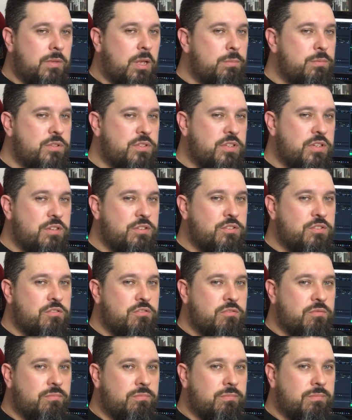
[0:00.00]
hope to see you
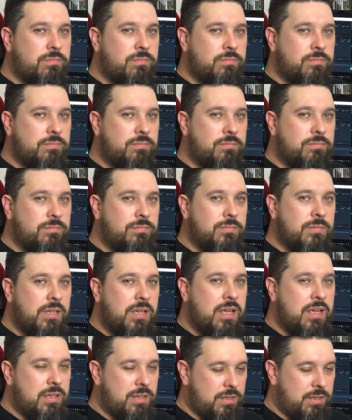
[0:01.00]
soon.
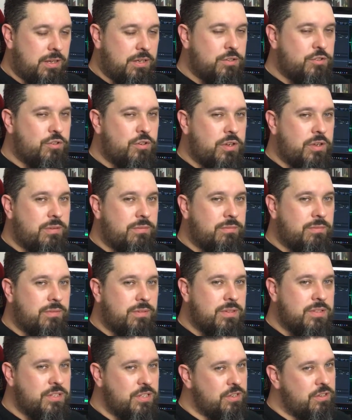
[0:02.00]
Enjoy.
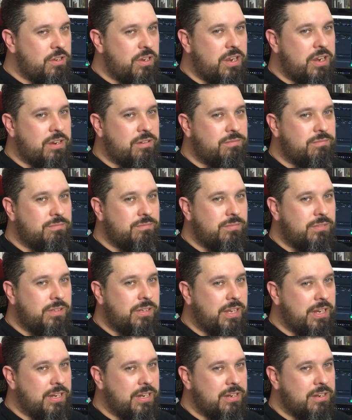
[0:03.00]
See you later.
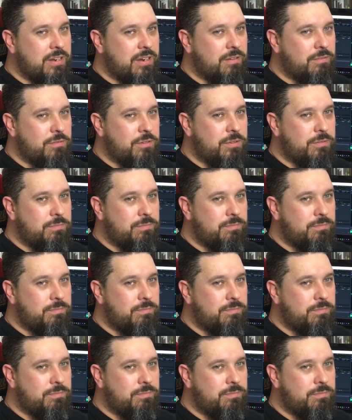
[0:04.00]
Get in